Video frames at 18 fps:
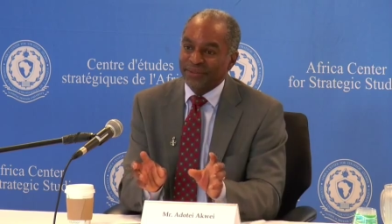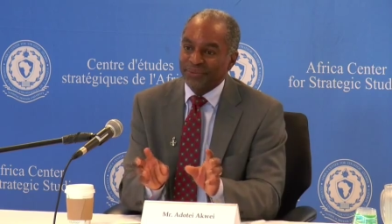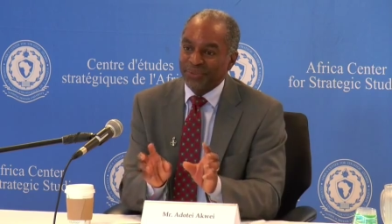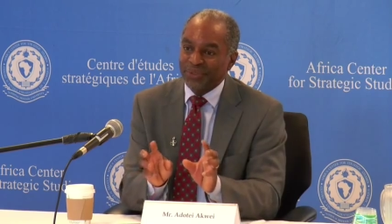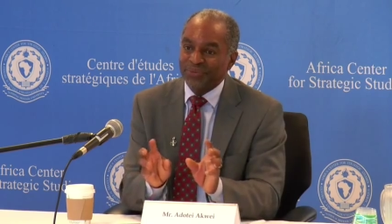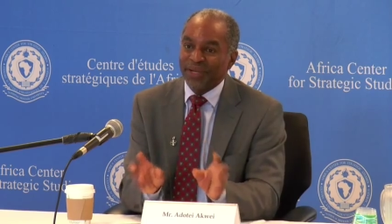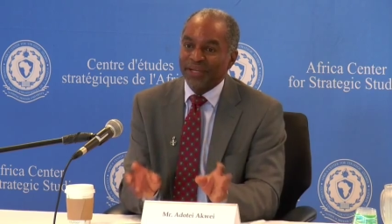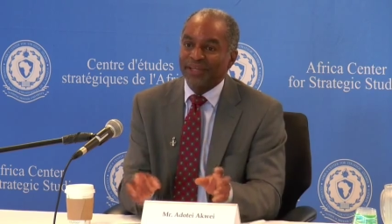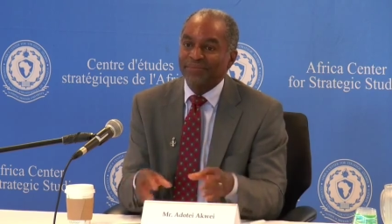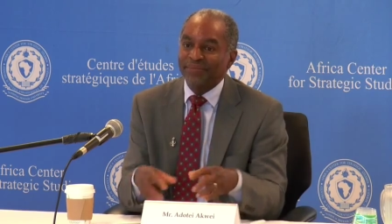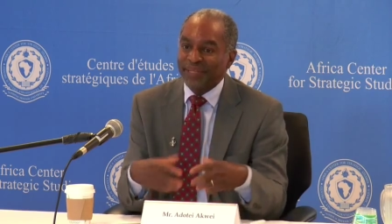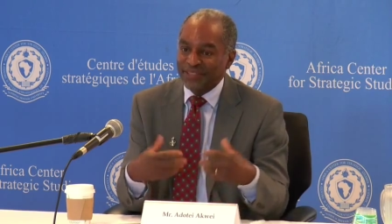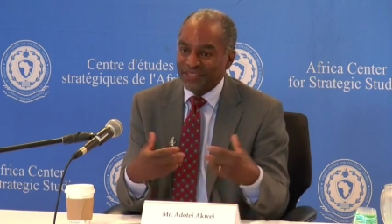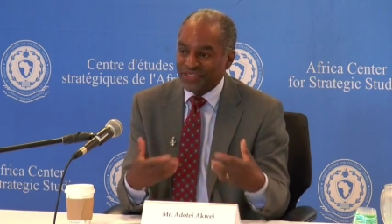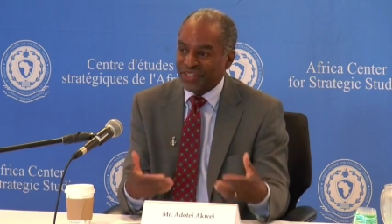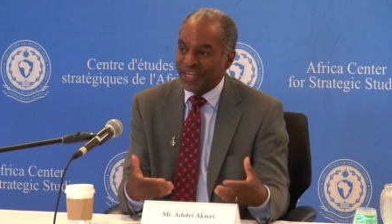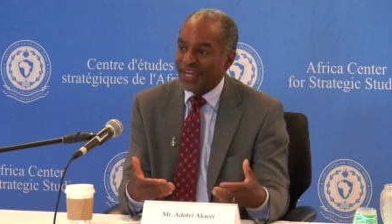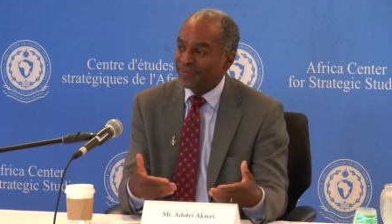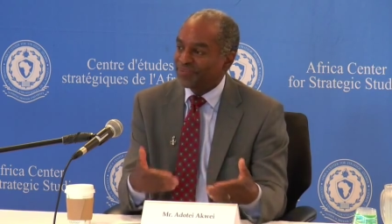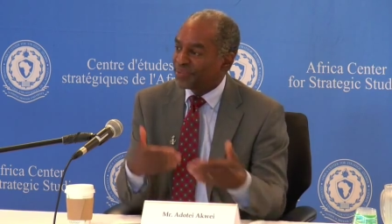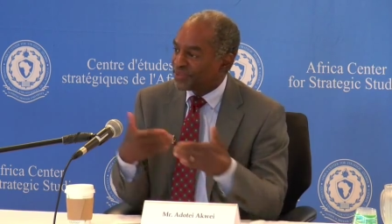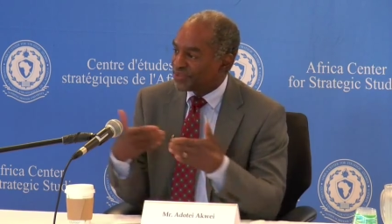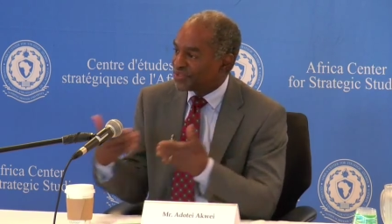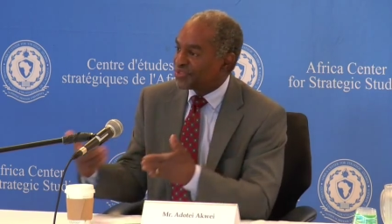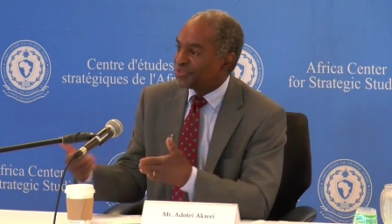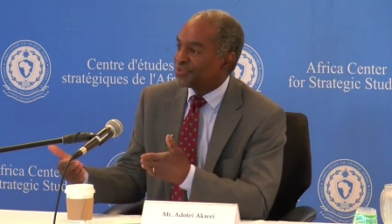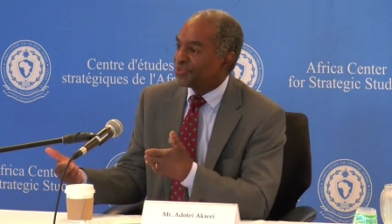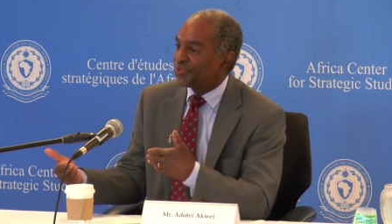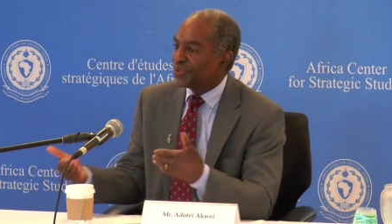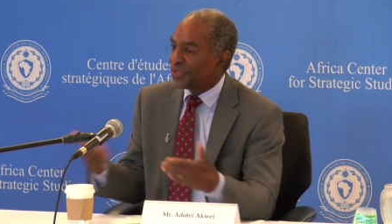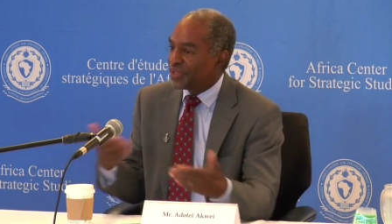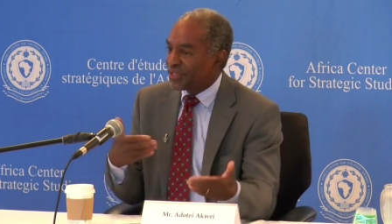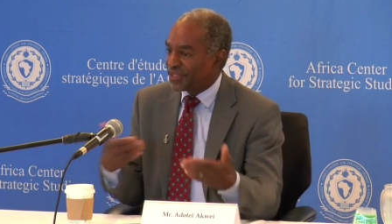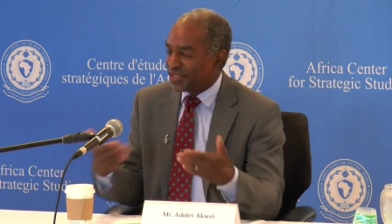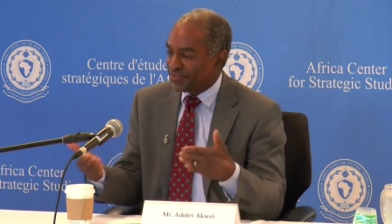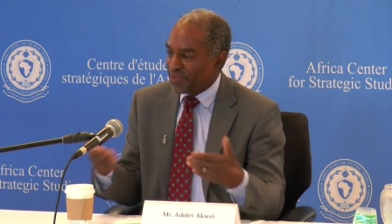we recommend should happen to
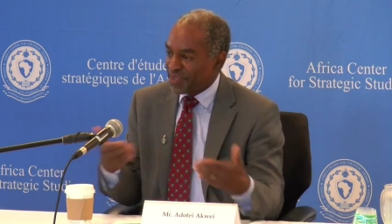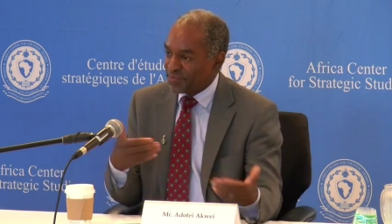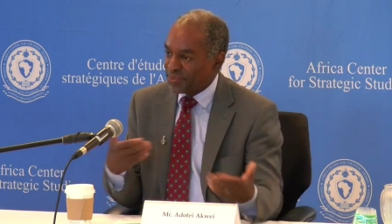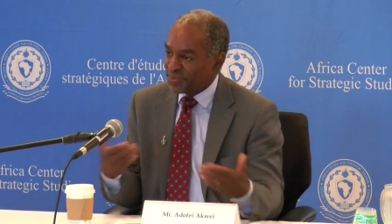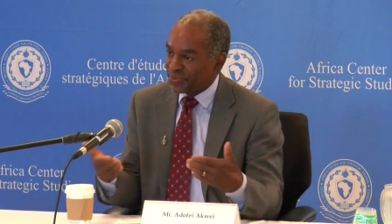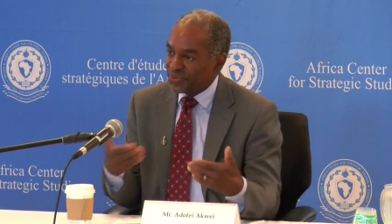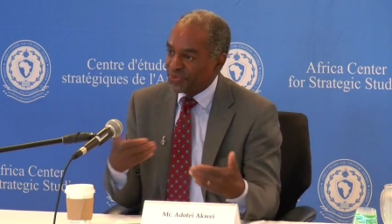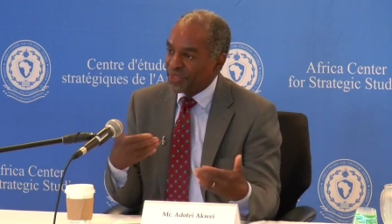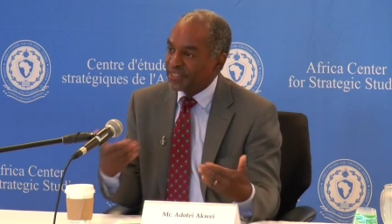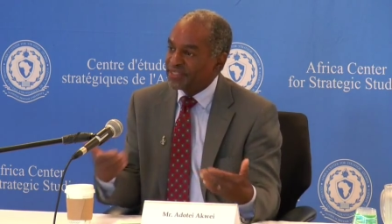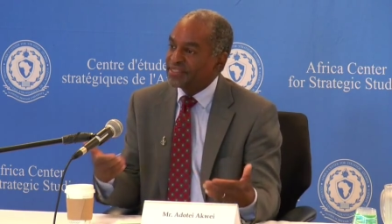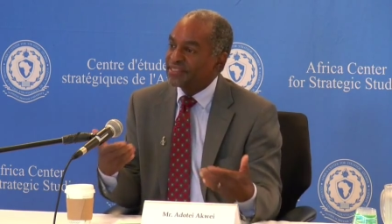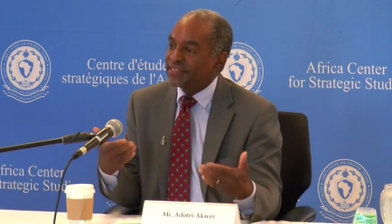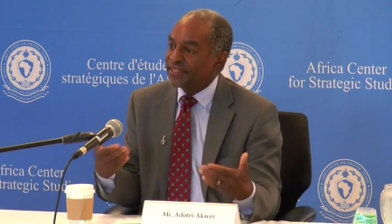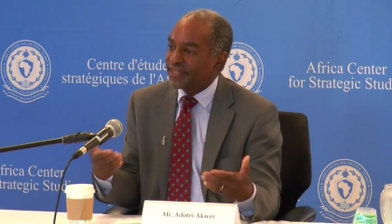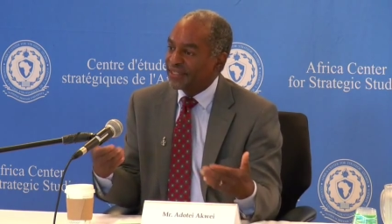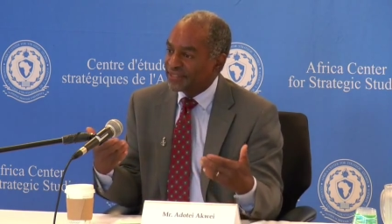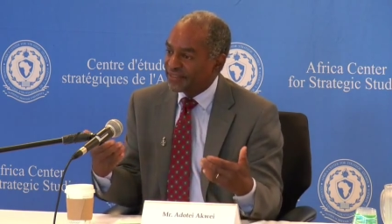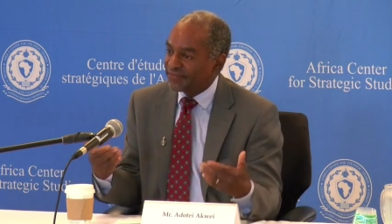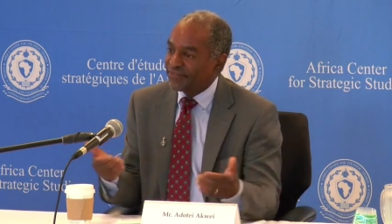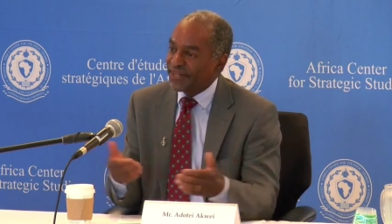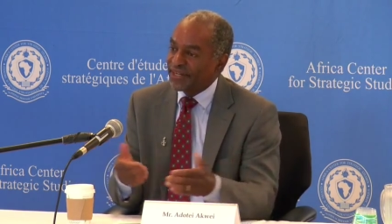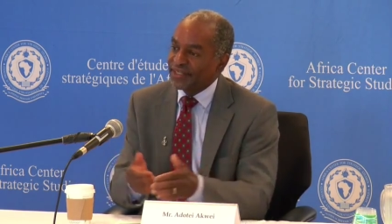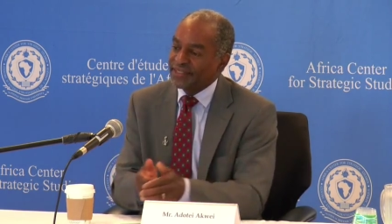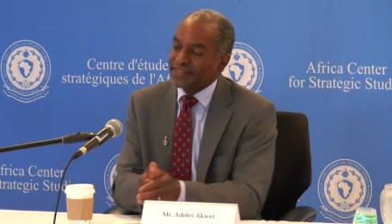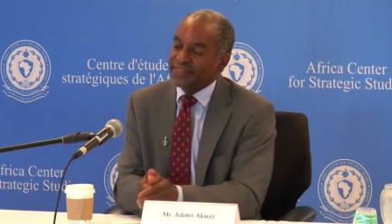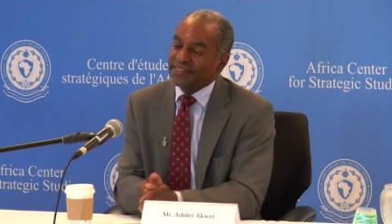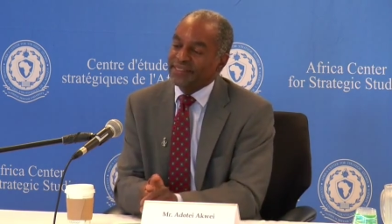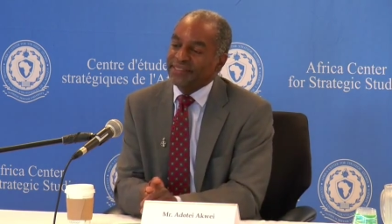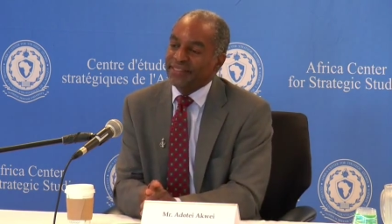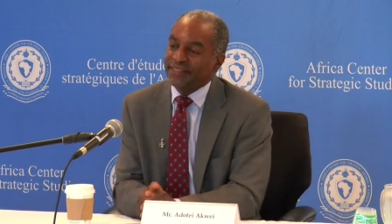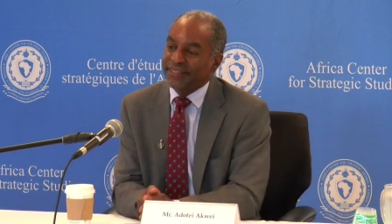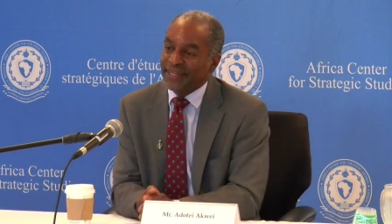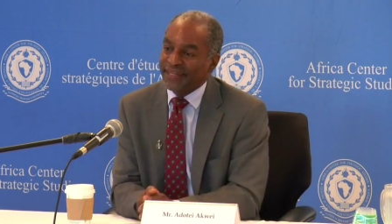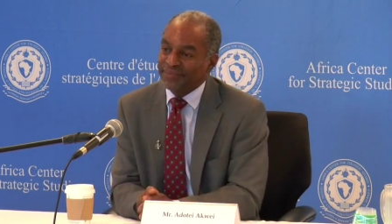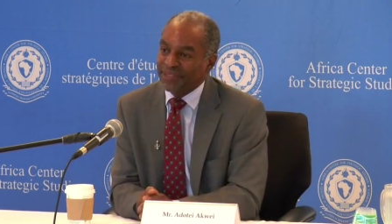the people who instigate the violence and
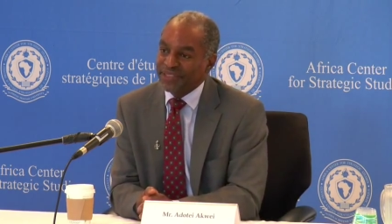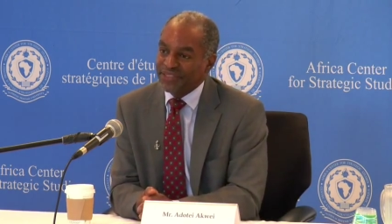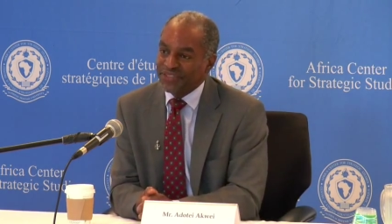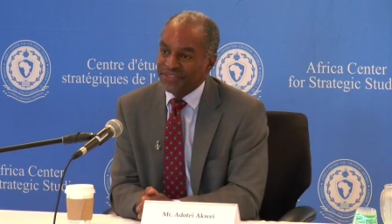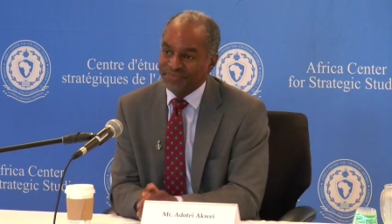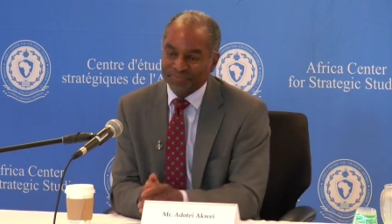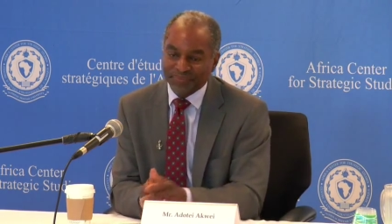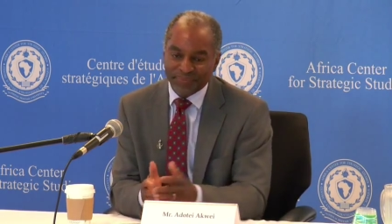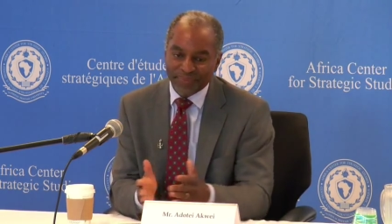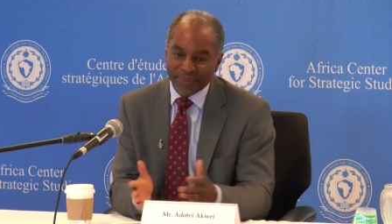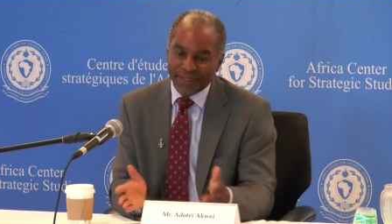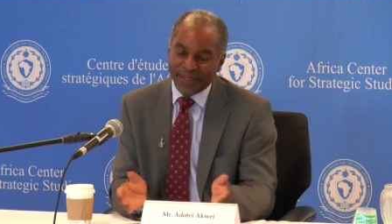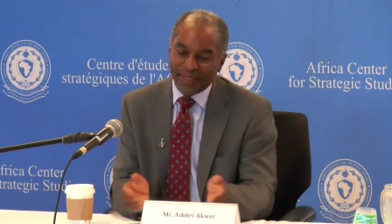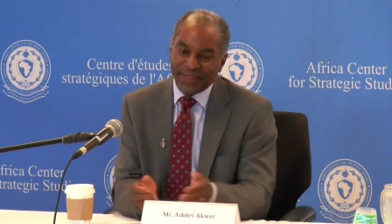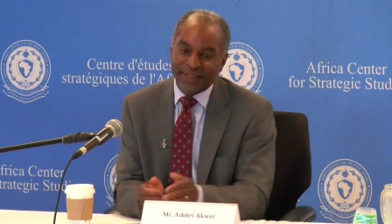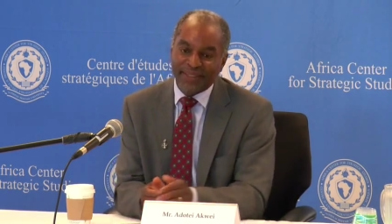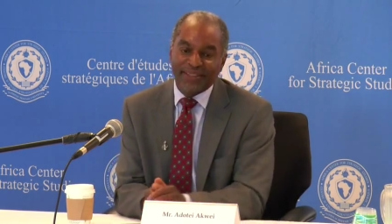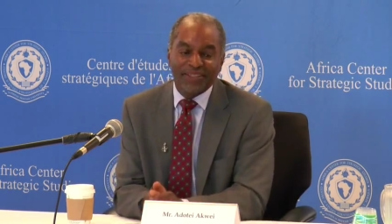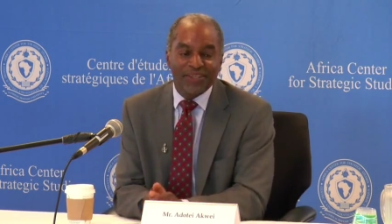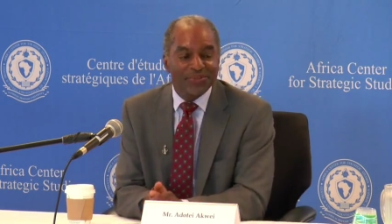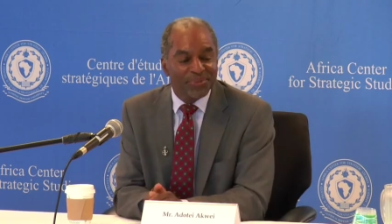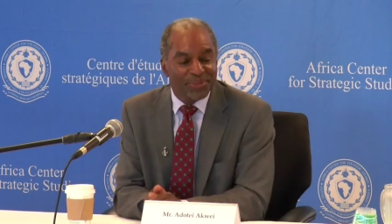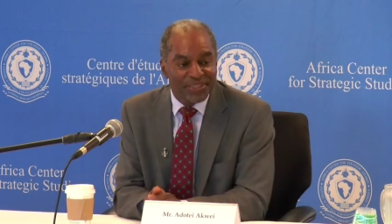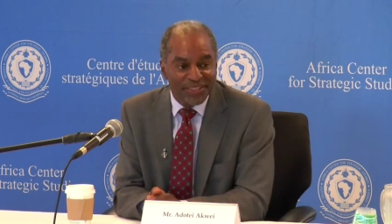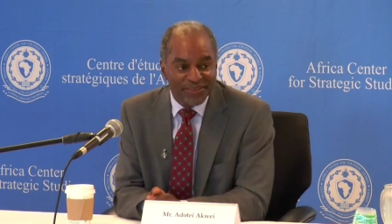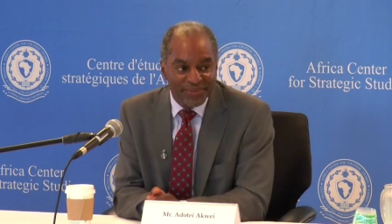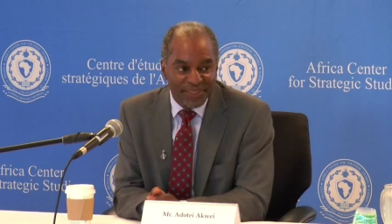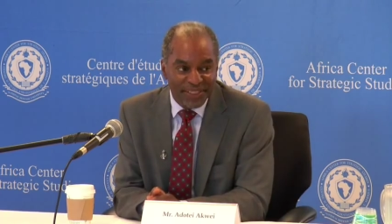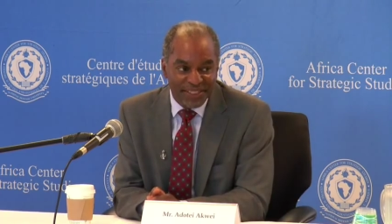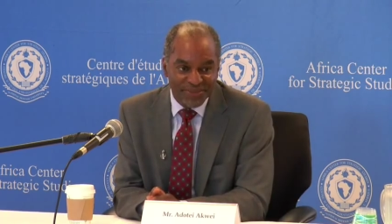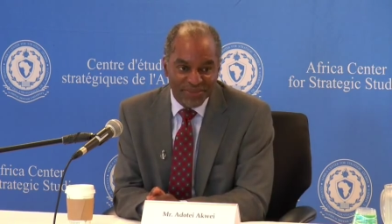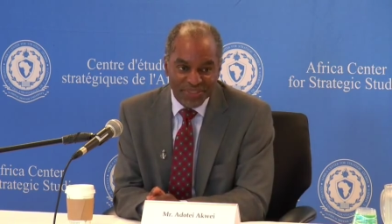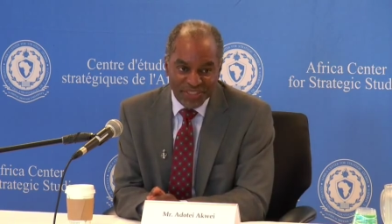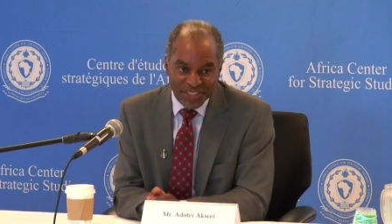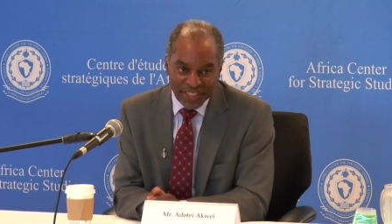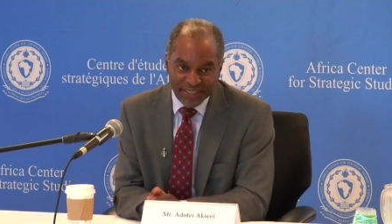the damage. The Ethiopian government
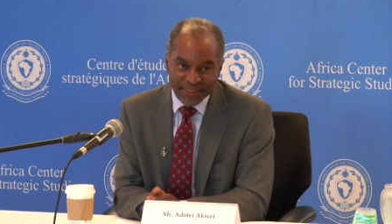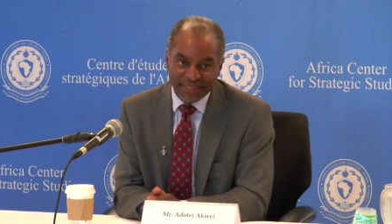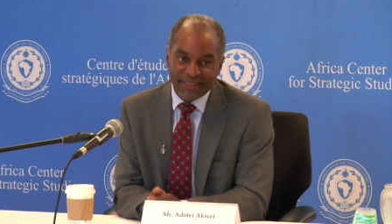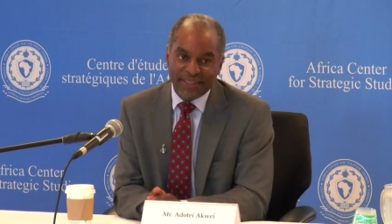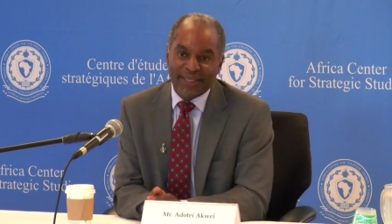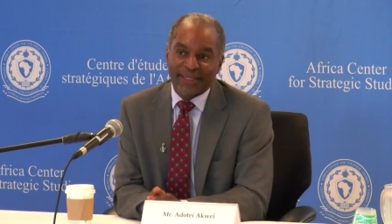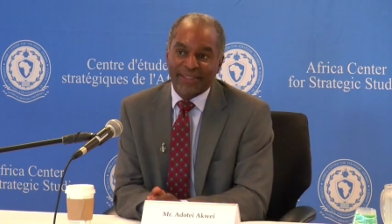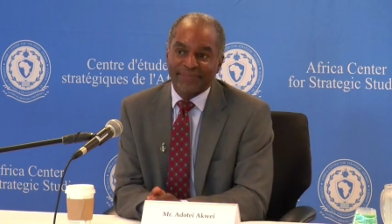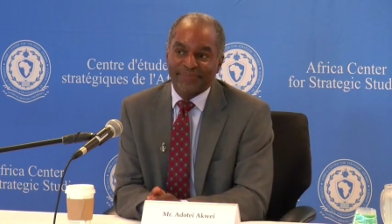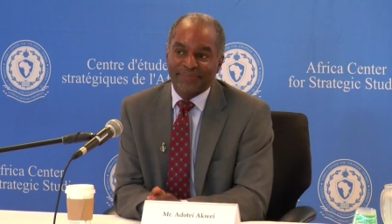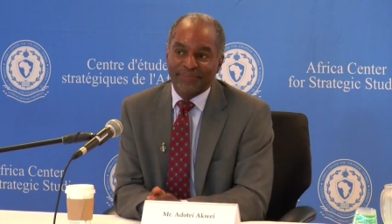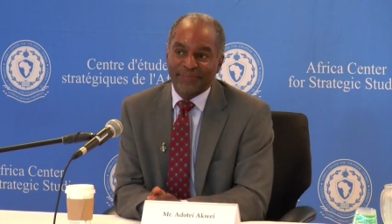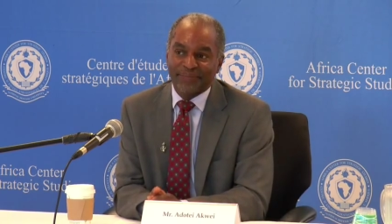has rejected that.